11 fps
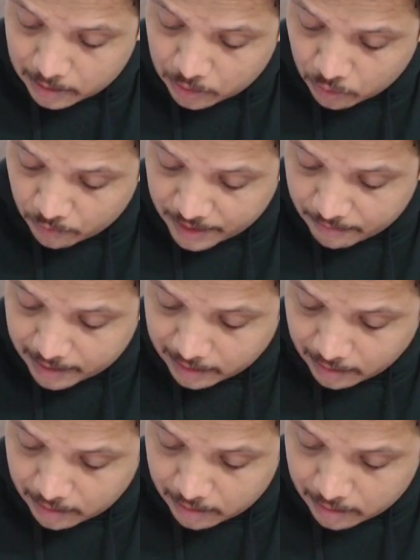
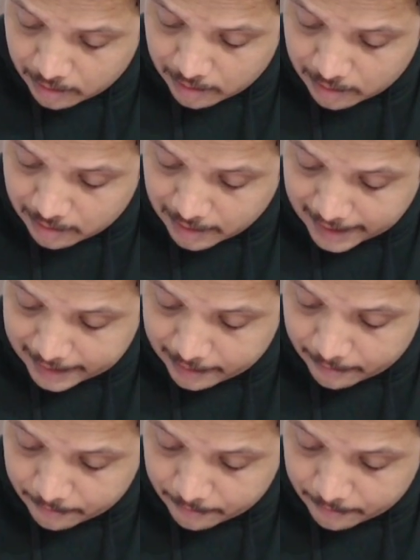2v1 right